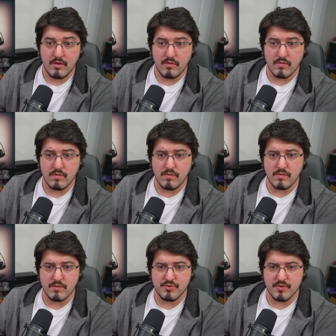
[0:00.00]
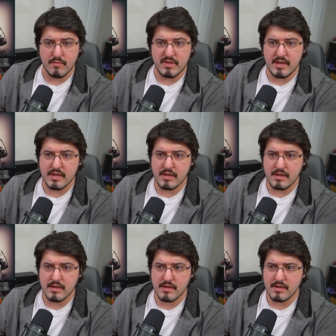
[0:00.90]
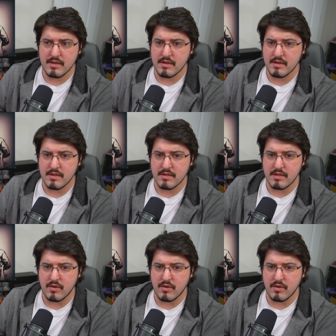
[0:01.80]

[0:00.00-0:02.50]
Ooh, drum lead in. The